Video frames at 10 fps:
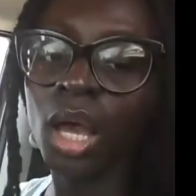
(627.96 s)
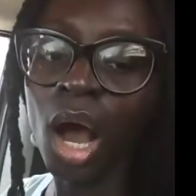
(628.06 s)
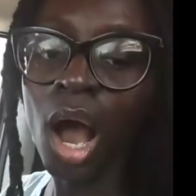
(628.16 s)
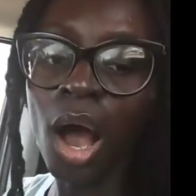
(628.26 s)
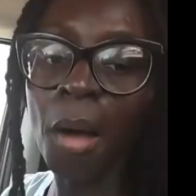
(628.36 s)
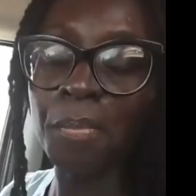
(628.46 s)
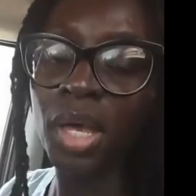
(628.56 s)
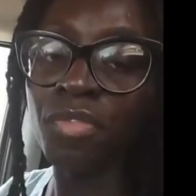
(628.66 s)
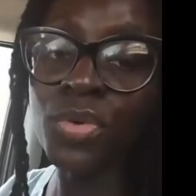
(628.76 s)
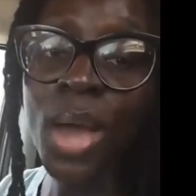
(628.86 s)
Um,
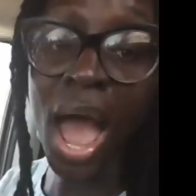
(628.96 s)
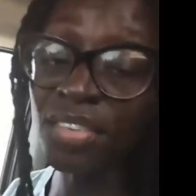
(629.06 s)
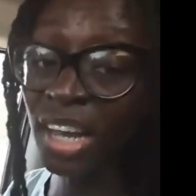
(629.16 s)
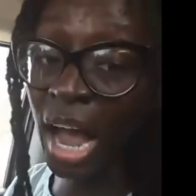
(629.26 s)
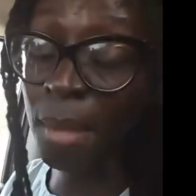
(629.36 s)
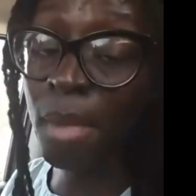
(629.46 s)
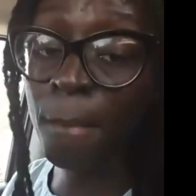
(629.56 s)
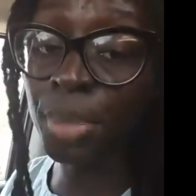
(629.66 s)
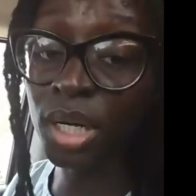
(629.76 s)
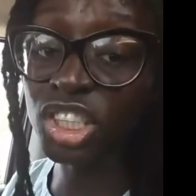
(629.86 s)
if you haven't gotten my
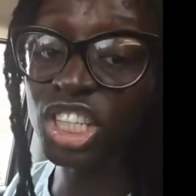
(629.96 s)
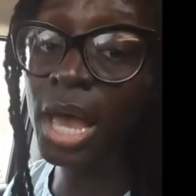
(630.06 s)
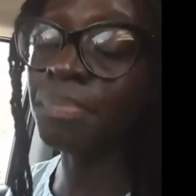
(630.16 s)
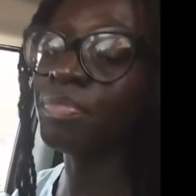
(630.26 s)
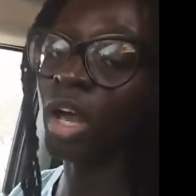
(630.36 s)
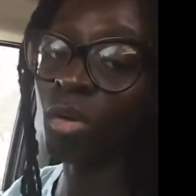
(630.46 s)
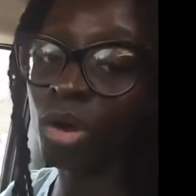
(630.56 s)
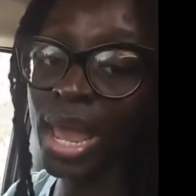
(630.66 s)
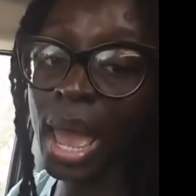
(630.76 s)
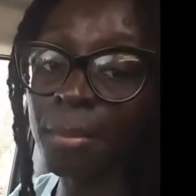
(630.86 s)
books yet, they're
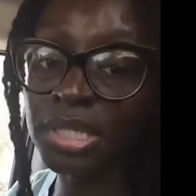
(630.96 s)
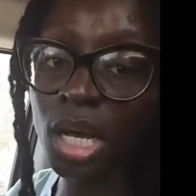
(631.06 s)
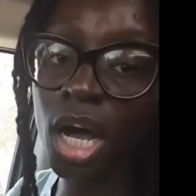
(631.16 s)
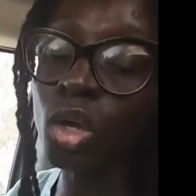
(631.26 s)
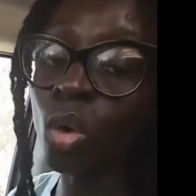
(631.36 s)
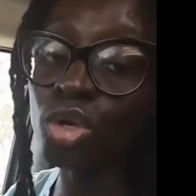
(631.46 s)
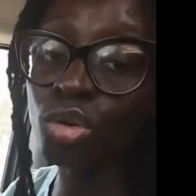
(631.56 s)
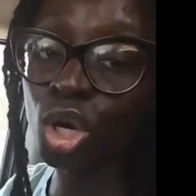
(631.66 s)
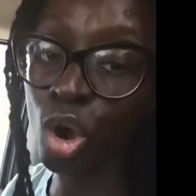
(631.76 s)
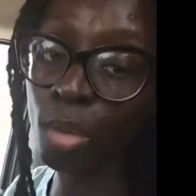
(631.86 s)
on Amazon or you
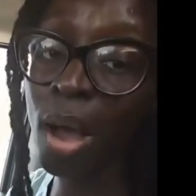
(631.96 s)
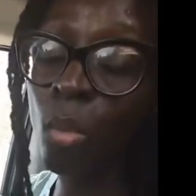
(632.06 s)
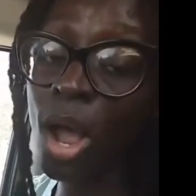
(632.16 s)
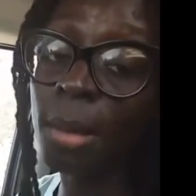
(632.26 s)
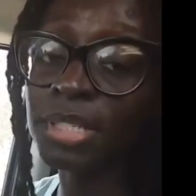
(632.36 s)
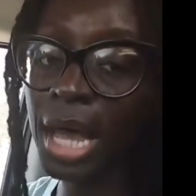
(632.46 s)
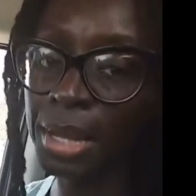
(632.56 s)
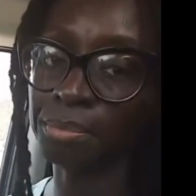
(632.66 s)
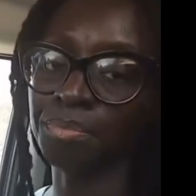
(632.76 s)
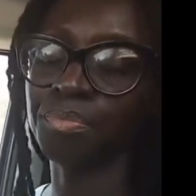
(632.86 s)
can go to my
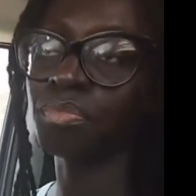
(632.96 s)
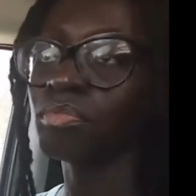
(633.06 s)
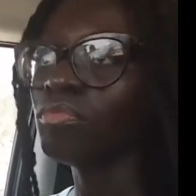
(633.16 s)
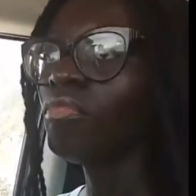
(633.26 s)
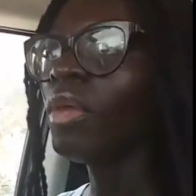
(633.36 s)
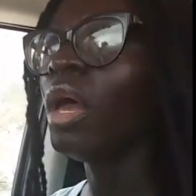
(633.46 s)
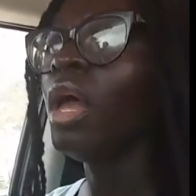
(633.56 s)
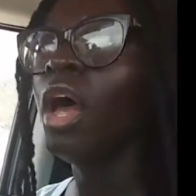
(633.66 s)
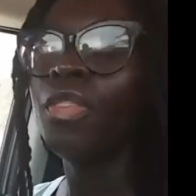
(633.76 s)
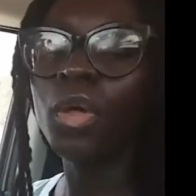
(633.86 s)
website.
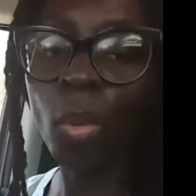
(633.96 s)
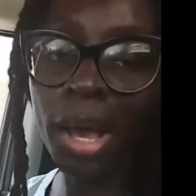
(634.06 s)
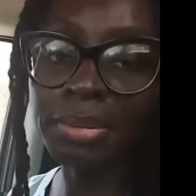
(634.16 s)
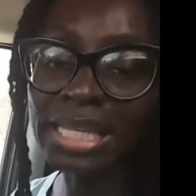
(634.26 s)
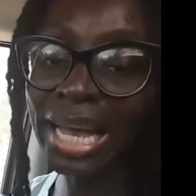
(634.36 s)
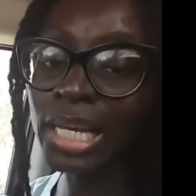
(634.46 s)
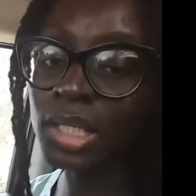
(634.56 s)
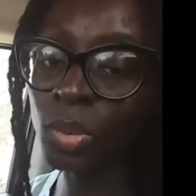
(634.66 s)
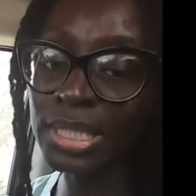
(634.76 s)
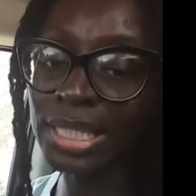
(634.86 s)
The website
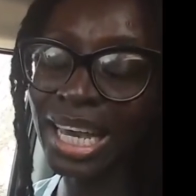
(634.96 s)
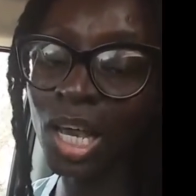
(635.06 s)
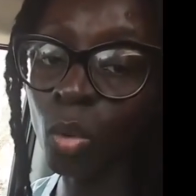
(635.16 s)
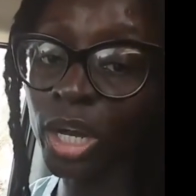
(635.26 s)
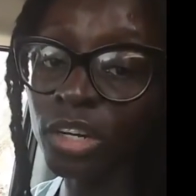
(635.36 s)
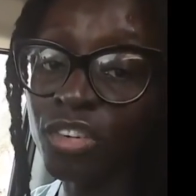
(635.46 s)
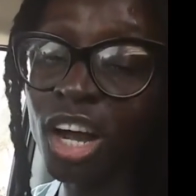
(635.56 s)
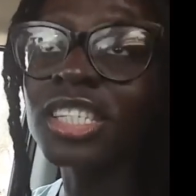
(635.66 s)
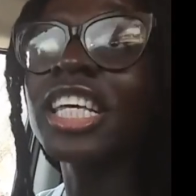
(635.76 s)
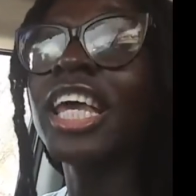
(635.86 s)
is once again
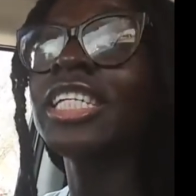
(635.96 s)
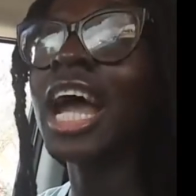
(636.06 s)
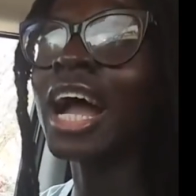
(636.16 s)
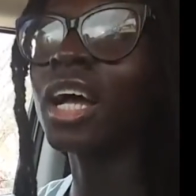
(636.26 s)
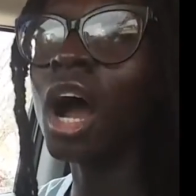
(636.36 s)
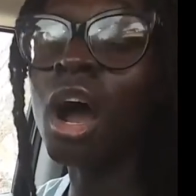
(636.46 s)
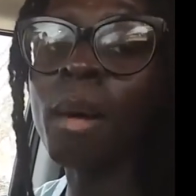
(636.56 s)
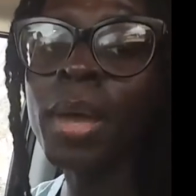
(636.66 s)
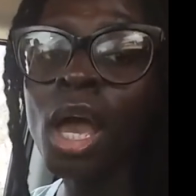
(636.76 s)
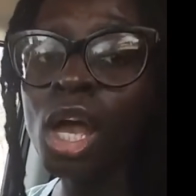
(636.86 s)

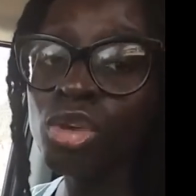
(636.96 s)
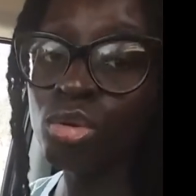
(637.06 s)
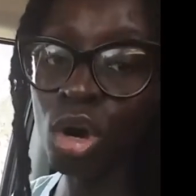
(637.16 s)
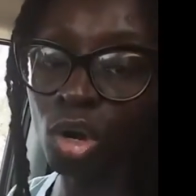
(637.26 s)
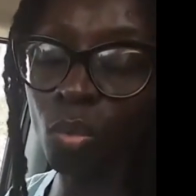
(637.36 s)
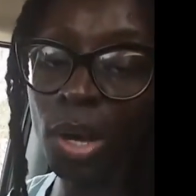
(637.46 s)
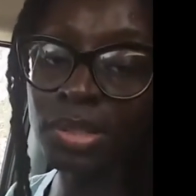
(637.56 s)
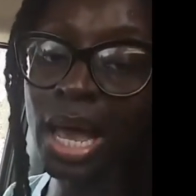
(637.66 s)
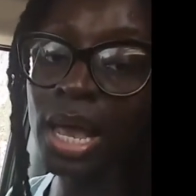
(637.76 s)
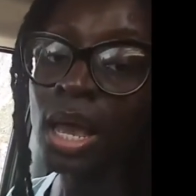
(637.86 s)
queenofdarkskin.com. You can go to the
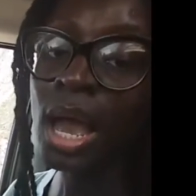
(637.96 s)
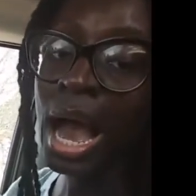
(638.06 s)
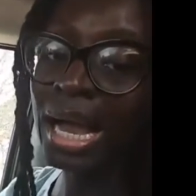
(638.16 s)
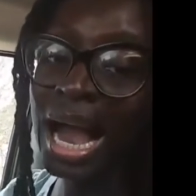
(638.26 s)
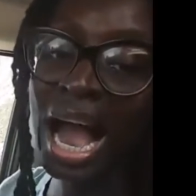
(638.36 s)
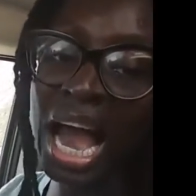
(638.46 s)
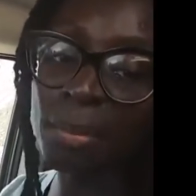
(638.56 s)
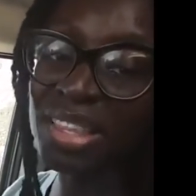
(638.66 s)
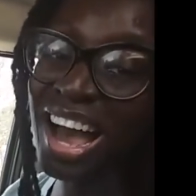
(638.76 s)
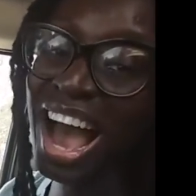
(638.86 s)
website. I got how to
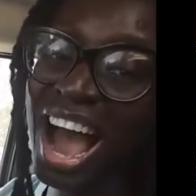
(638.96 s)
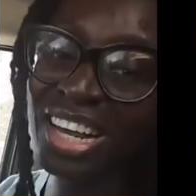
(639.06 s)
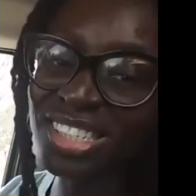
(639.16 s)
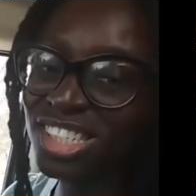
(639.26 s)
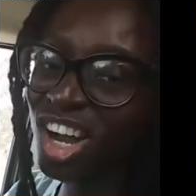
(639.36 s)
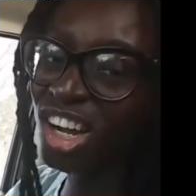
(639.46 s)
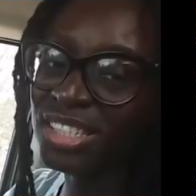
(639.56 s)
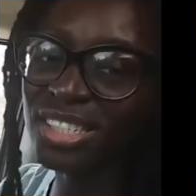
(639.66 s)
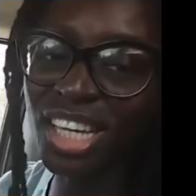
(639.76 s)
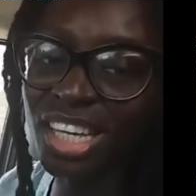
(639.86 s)
be the hottest dark
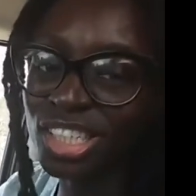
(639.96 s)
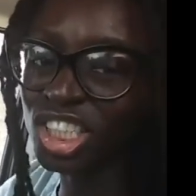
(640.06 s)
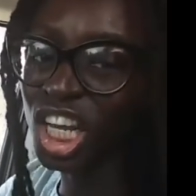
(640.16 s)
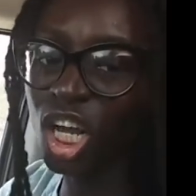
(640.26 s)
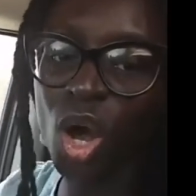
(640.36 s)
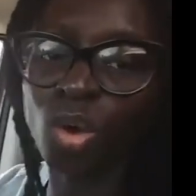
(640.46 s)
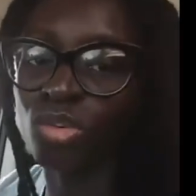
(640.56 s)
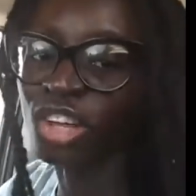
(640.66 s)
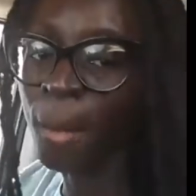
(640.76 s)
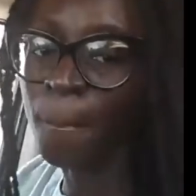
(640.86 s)
skinned chick
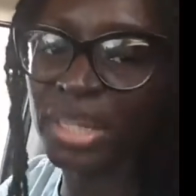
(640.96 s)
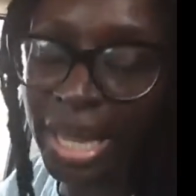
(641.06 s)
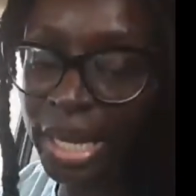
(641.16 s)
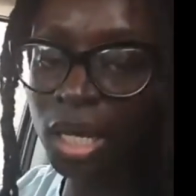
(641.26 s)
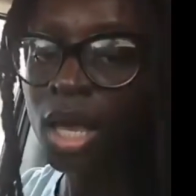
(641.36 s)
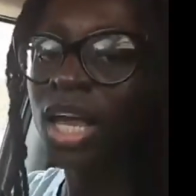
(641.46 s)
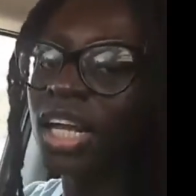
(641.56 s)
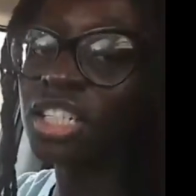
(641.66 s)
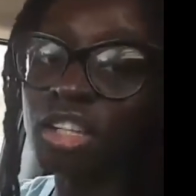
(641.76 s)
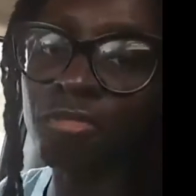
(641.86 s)
on the planet.
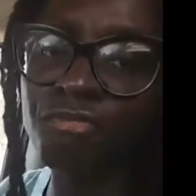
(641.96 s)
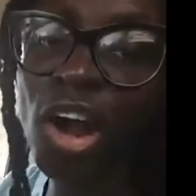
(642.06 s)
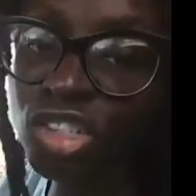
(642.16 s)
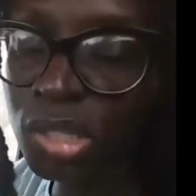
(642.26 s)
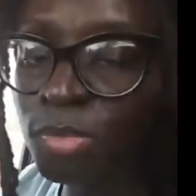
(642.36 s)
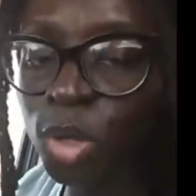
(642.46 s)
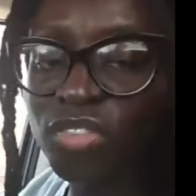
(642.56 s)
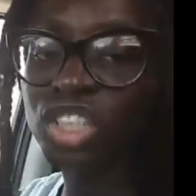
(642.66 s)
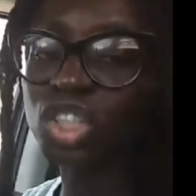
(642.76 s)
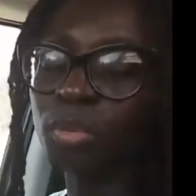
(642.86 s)
It is the first
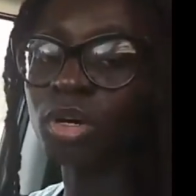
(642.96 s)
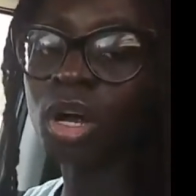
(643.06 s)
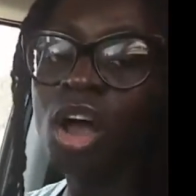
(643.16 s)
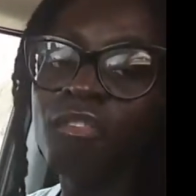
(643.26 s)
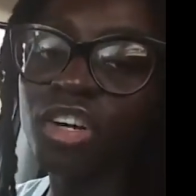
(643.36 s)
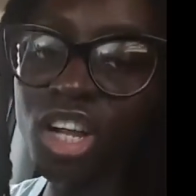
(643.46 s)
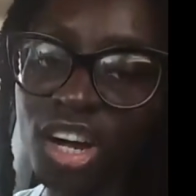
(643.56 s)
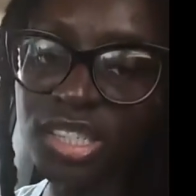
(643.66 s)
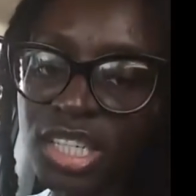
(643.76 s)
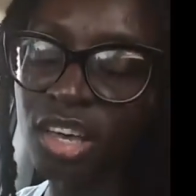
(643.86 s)
motivational book for
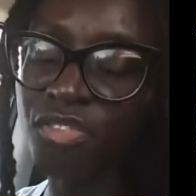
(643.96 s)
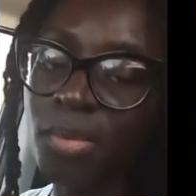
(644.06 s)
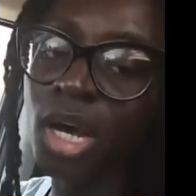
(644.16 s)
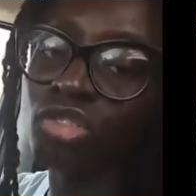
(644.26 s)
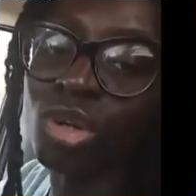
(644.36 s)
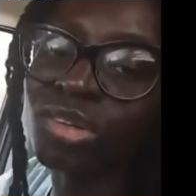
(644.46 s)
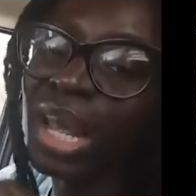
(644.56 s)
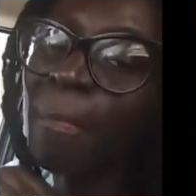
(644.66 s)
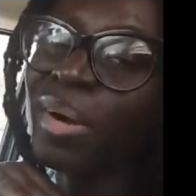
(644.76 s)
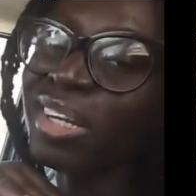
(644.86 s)
dark skinned females. Wrote
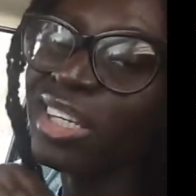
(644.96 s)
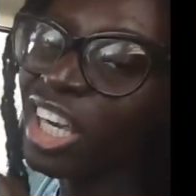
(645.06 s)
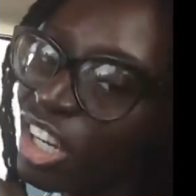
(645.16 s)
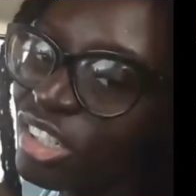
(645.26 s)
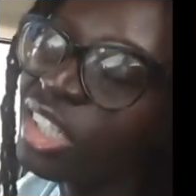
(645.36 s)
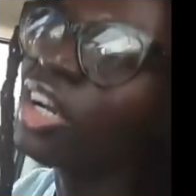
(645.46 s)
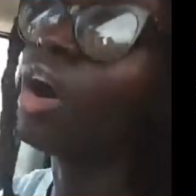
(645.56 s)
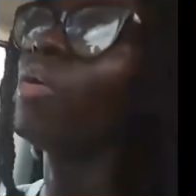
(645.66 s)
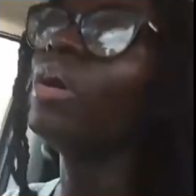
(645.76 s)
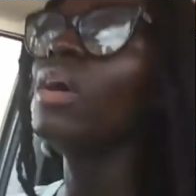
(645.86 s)
that book years
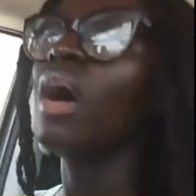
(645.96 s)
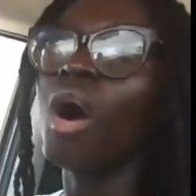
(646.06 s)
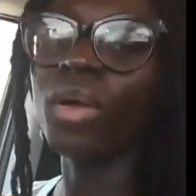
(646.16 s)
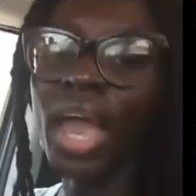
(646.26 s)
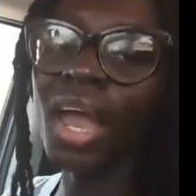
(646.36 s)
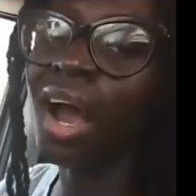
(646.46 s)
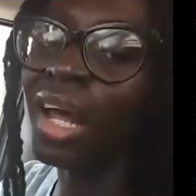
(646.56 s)
ago. Okay.